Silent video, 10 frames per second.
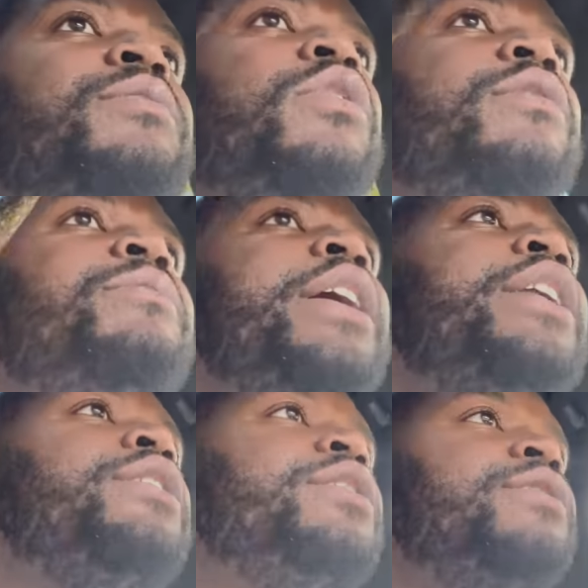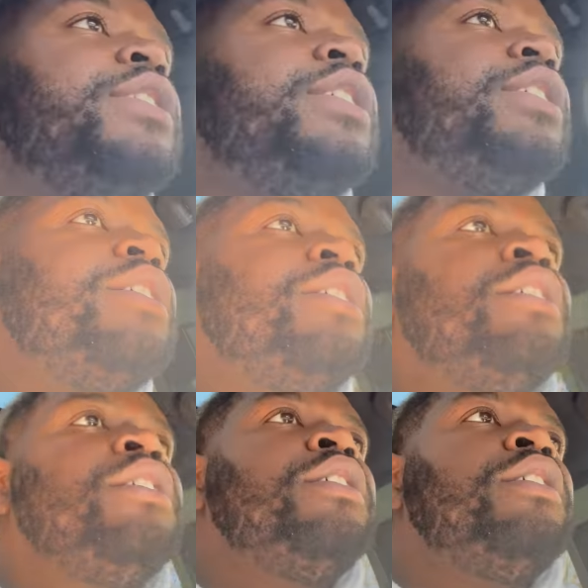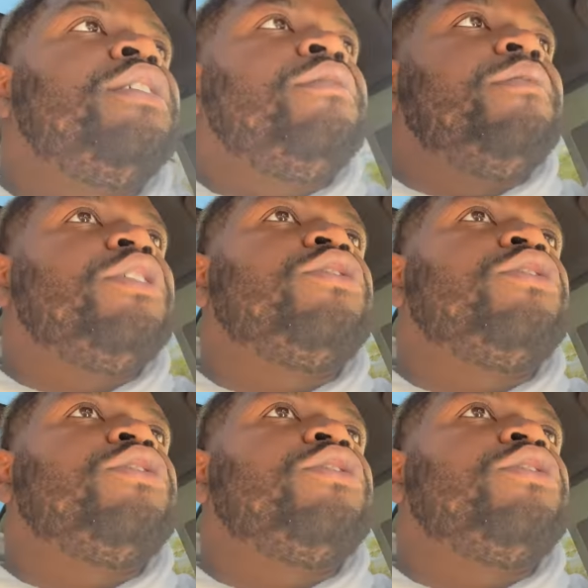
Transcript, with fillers: more better, you know what I'm saying? Make